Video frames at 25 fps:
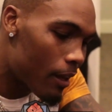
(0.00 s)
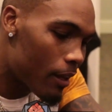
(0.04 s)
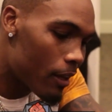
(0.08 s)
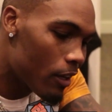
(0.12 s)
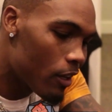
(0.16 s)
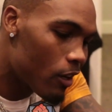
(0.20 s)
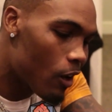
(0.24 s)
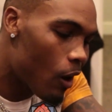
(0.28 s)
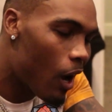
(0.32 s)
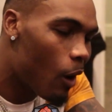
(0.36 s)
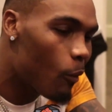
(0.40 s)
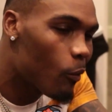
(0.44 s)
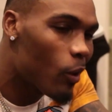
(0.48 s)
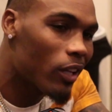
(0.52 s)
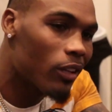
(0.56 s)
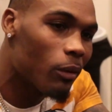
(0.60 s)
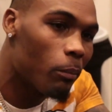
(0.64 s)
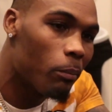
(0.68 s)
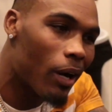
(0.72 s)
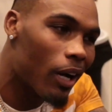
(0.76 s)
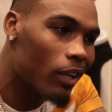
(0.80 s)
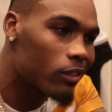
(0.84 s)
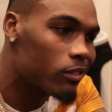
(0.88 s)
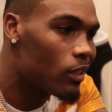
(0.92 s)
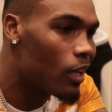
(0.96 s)
You know, I'd rather
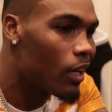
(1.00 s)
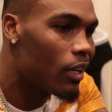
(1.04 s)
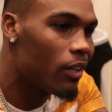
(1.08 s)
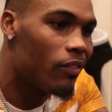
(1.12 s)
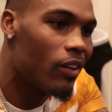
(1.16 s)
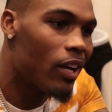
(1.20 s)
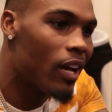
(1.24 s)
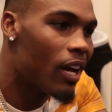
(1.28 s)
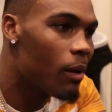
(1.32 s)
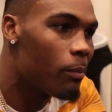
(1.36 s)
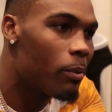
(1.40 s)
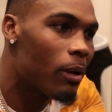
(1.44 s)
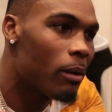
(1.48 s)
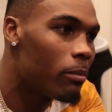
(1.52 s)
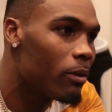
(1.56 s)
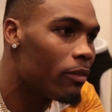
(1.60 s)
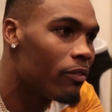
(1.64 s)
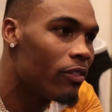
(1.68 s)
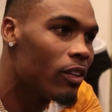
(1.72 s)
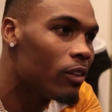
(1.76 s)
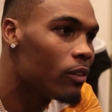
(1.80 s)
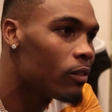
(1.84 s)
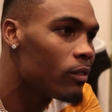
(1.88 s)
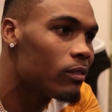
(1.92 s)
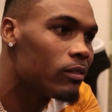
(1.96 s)
boxing not even have
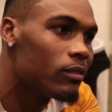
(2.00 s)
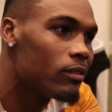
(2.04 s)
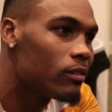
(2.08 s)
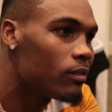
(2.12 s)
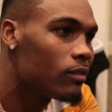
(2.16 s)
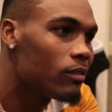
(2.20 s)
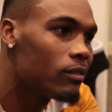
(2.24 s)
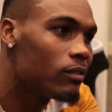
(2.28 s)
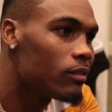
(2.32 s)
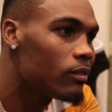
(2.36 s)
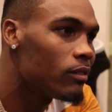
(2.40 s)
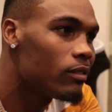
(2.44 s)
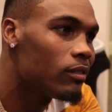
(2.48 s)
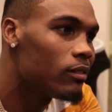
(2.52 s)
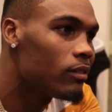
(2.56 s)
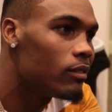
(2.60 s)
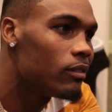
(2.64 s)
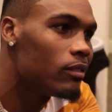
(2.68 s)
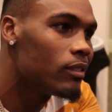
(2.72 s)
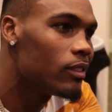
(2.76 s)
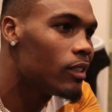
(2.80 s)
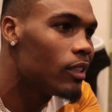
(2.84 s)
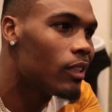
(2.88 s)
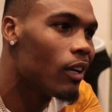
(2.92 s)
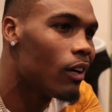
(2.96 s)
pay-per-view.
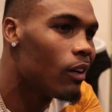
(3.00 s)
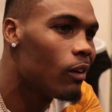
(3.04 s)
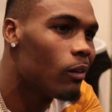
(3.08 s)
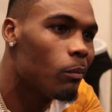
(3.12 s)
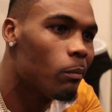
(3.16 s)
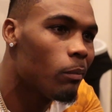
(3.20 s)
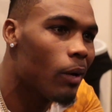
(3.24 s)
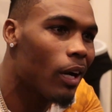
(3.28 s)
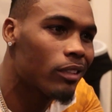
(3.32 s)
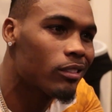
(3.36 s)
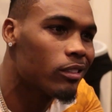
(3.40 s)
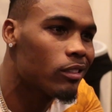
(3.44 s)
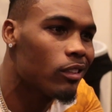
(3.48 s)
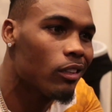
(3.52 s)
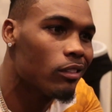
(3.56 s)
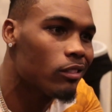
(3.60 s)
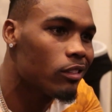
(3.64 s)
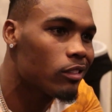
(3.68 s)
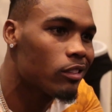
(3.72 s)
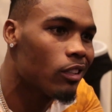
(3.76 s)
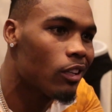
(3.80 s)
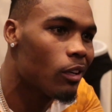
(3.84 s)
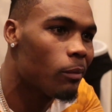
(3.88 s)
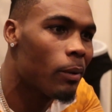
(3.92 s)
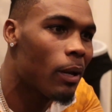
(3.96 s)
You know, boxing
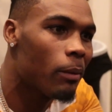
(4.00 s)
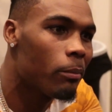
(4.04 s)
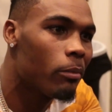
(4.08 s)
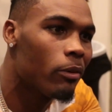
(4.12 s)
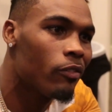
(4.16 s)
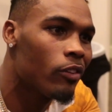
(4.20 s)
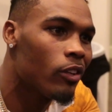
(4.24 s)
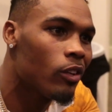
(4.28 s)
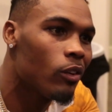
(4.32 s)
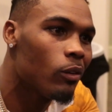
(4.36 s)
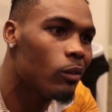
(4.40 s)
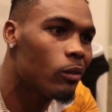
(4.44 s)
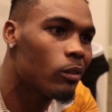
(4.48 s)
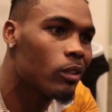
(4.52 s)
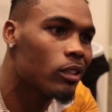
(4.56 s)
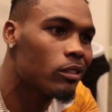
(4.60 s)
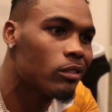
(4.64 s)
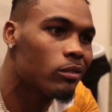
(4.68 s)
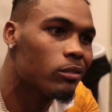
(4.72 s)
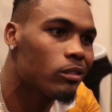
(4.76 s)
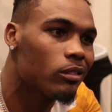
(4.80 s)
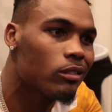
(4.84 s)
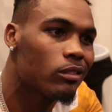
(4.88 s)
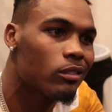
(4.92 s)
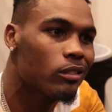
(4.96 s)
don't deserve pay-per-view
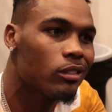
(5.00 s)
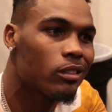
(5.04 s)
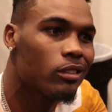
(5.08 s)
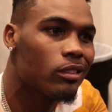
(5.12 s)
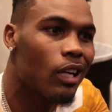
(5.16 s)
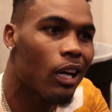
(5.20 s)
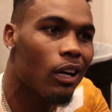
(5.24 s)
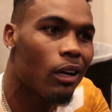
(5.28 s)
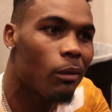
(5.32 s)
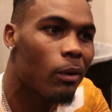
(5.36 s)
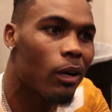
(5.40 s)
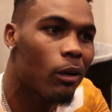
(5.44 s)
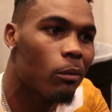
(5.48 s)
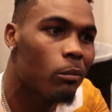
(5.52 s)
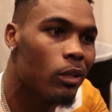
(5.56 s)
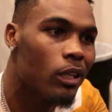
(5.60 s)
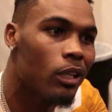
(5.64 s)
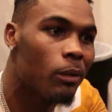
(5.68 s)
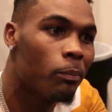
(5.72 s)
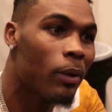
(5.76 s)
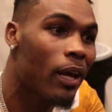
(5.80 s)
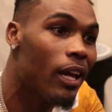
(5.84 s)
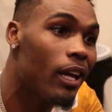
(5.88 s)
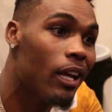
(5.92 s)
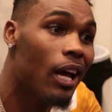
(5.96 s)
because it's not about
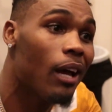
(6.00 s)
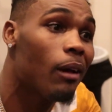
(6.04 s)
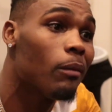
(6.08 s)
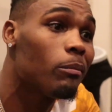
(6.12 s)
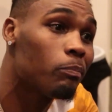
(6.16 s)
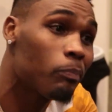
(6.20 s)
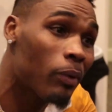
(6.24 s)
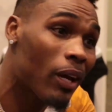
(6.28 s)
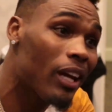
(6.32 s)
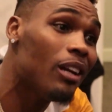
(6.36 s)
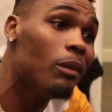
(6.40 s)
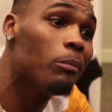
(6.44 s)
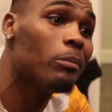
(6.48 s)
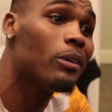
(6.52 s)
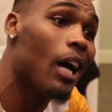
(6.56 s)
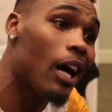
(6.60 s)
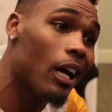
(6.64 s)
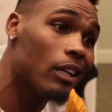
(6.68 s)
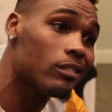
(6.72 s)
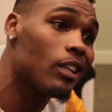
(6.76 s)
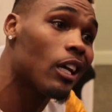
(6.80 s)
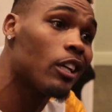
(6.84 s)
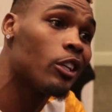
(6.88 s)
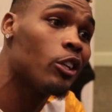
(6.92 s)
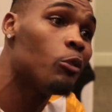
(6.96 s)
money. Pay them
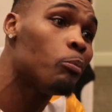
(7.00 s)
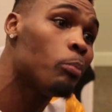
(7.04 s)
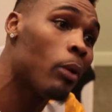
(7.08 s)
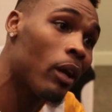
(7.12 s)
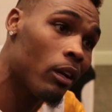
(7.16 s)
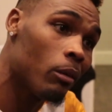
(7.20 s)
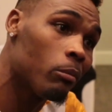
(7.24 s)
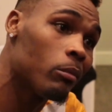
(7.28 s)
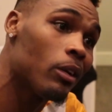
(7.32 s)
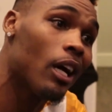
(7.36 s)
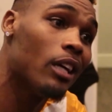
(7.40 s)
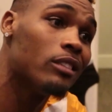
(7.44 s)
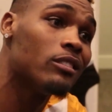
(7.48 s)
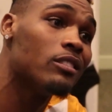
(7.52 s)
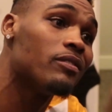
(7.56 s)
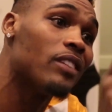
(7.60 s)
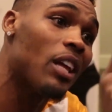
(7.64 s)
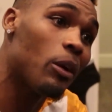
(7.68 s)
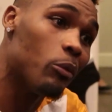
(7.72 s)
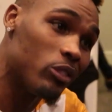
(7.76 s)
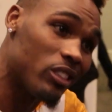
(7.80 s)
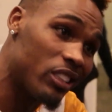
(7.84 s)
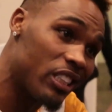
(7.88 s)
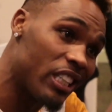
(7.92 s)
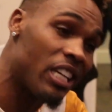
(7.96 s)
guys like you pay them guys
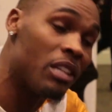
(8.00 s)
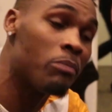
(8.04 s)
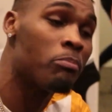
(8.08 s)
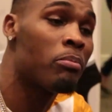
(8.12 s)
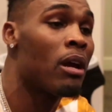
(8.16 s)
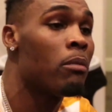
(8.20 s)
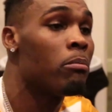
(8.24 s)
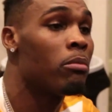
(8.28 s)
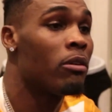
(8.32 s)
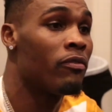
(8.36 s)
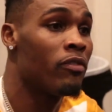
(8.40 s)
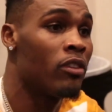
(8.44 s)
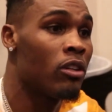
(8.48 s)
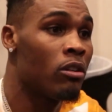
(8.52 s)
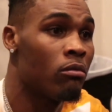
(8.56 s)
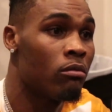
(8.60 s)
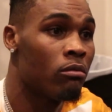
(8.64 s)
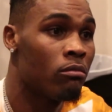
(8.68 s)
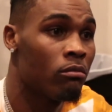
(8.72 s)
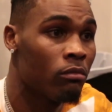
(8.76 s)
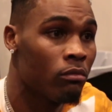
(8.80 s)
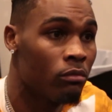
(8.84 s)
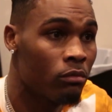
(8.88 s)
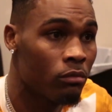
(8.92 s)
that's getting pay-per-view.